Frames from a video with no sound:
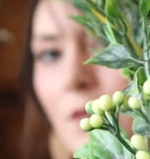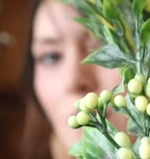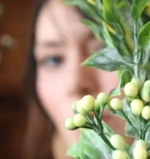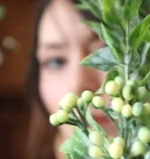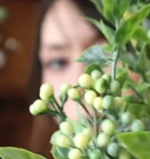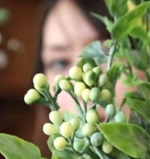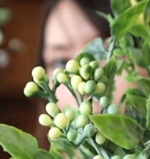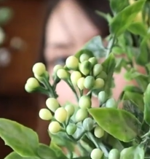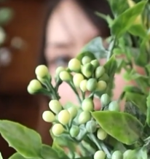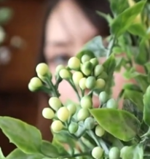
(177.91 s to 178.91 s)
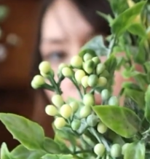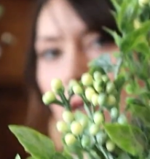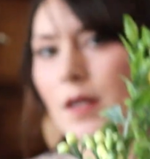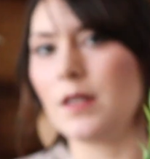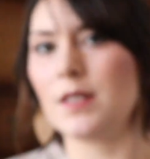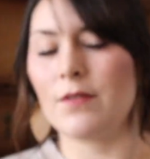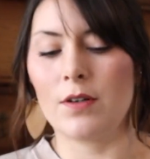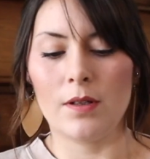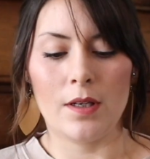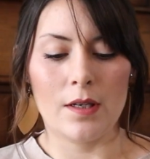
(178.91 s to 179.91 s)
some really pretty and
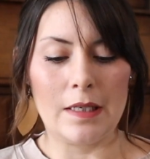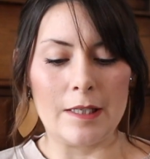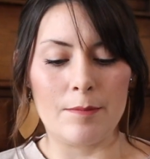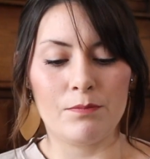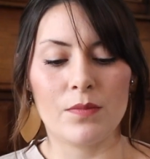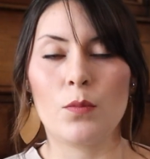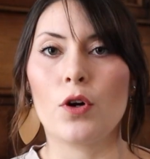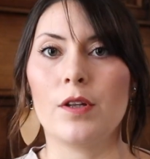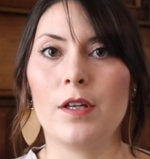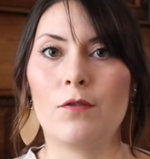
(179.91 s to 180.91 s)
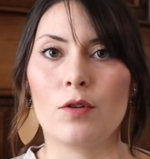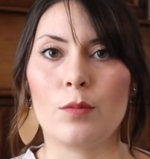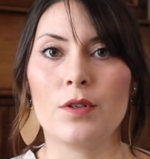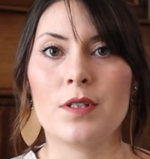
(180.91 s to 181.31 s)
definitely more on the affordable